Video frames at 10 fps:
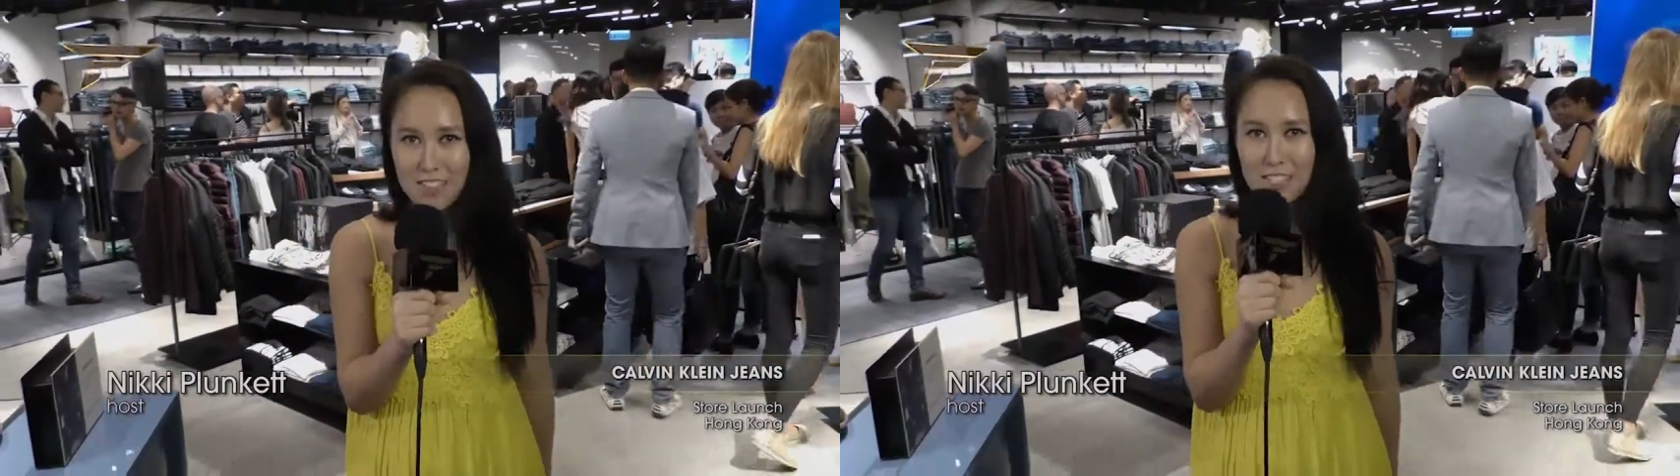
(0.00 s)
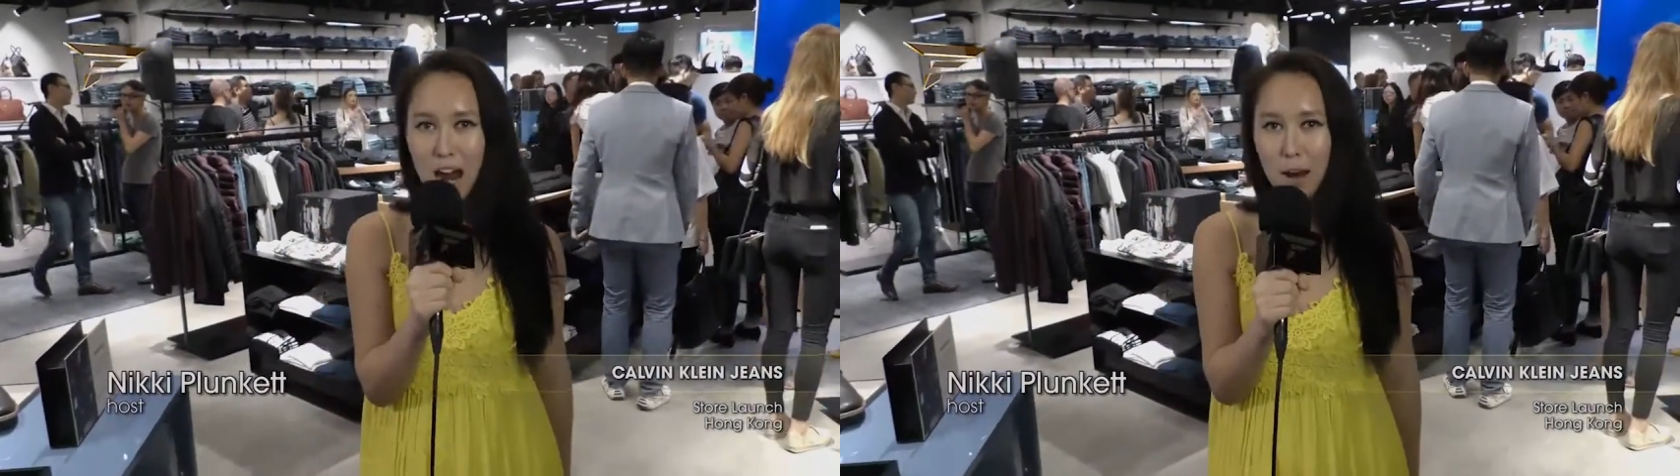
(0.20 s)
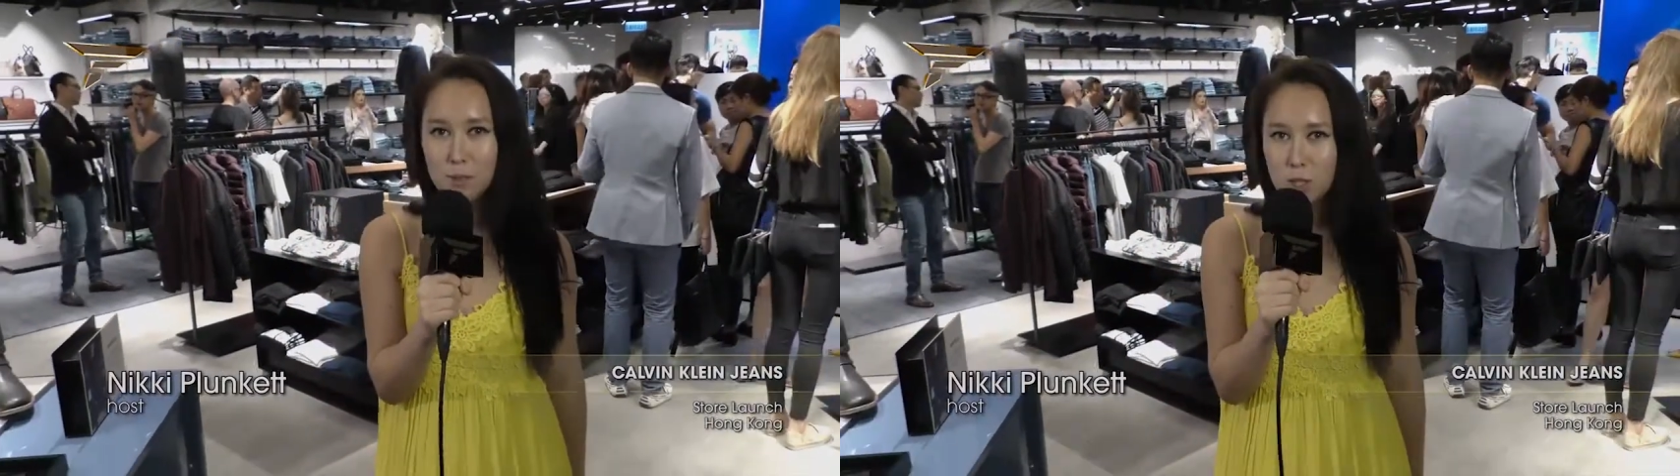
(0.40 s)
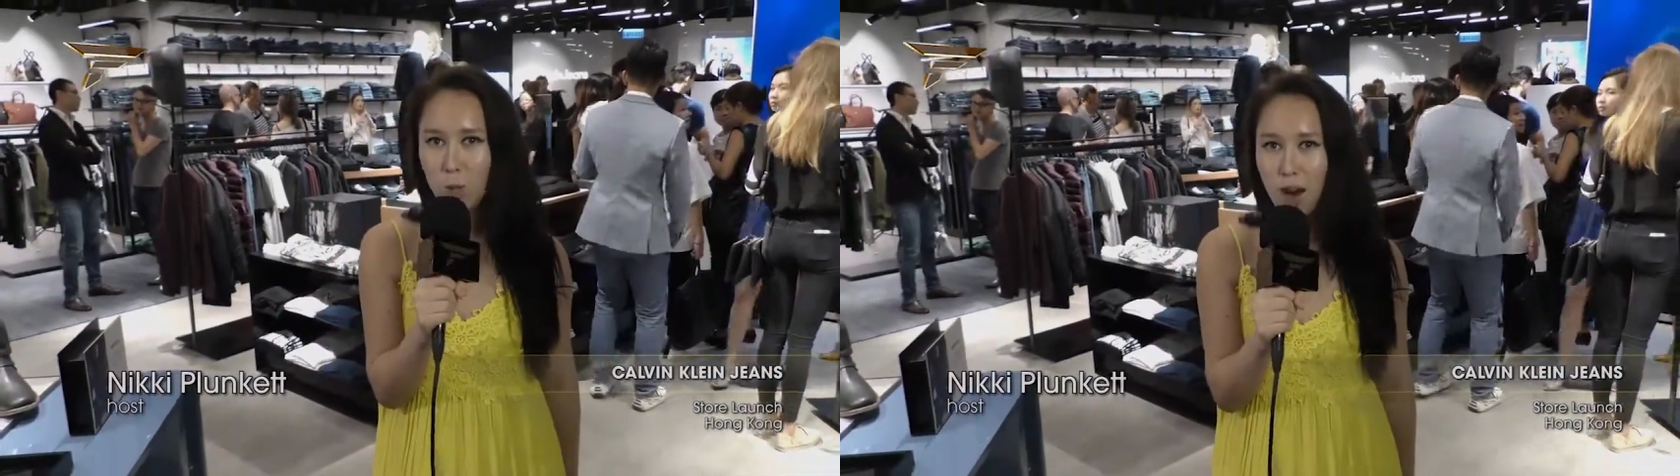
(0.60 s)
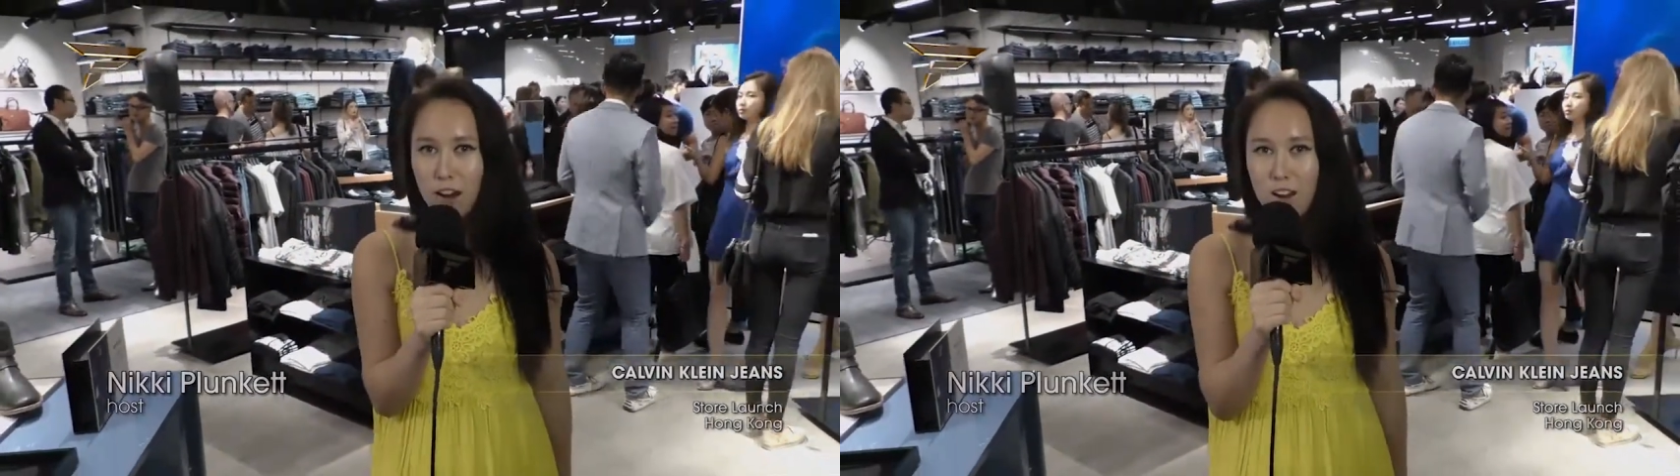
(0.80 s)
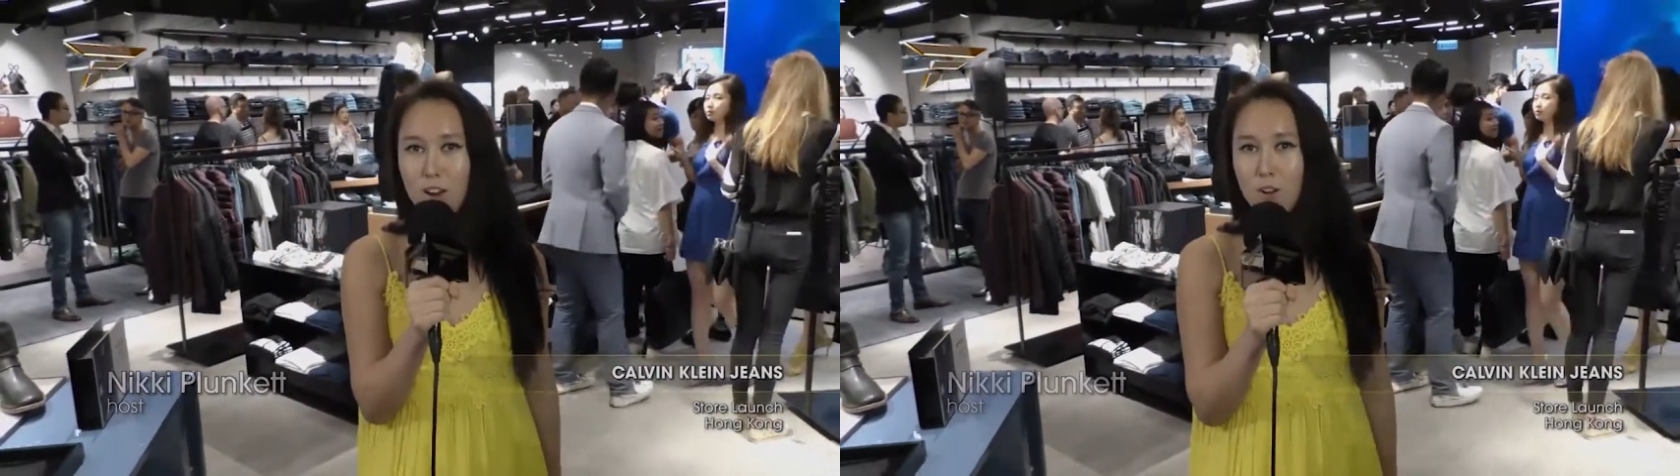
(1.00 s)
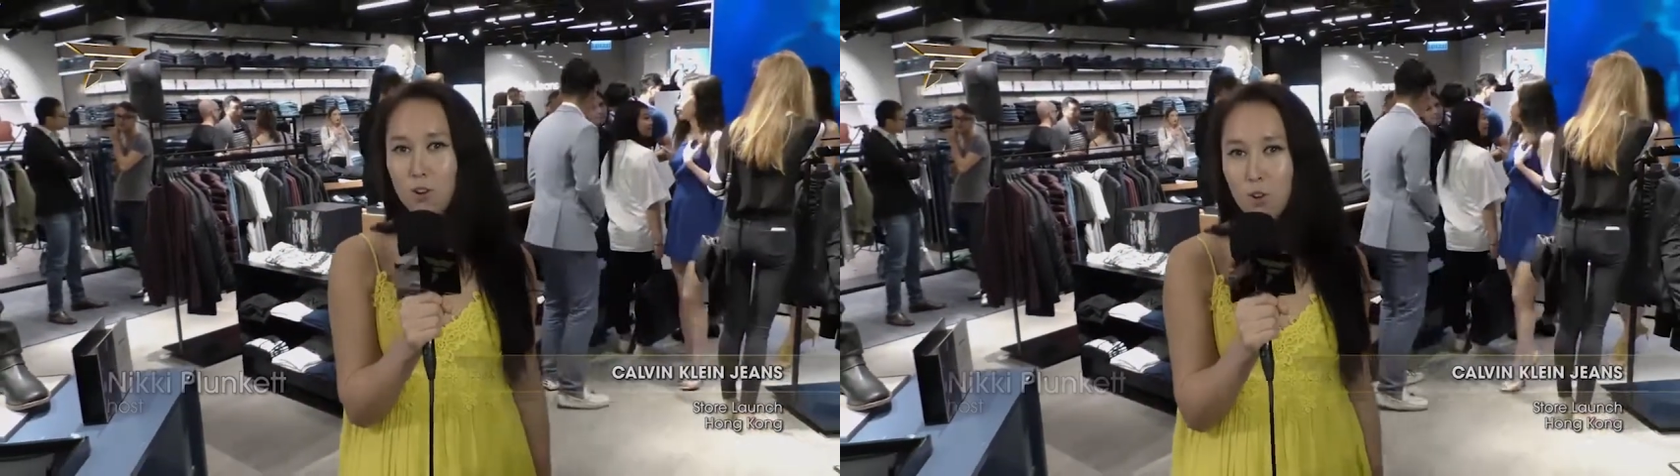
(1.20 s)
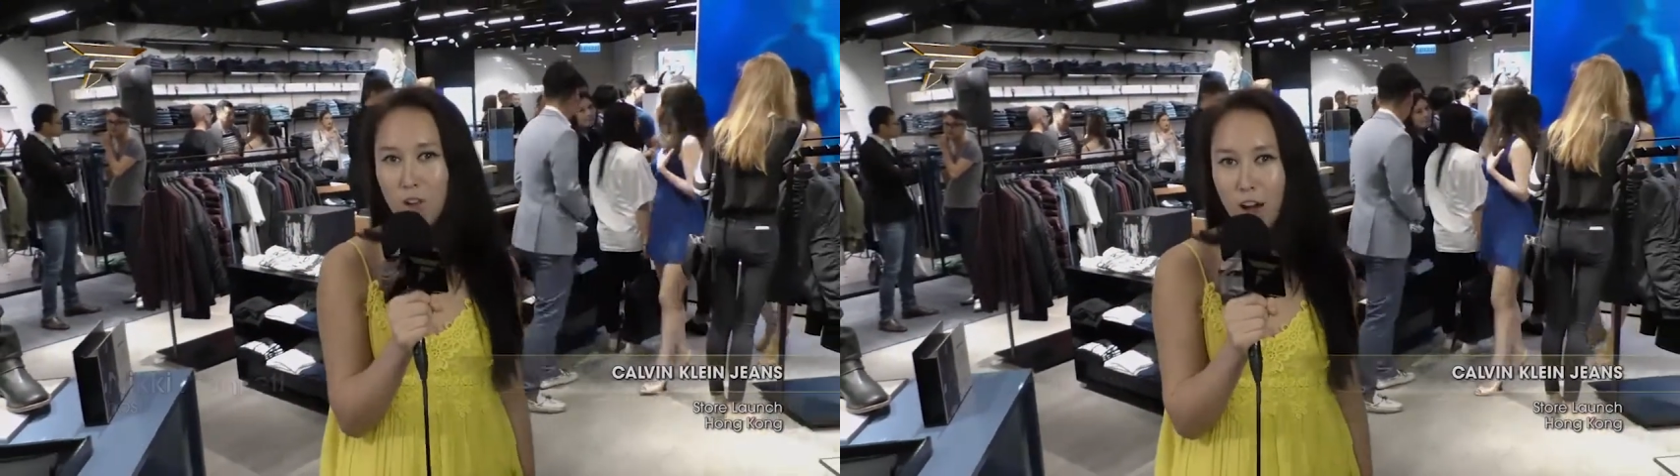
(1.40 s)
at the Times Square new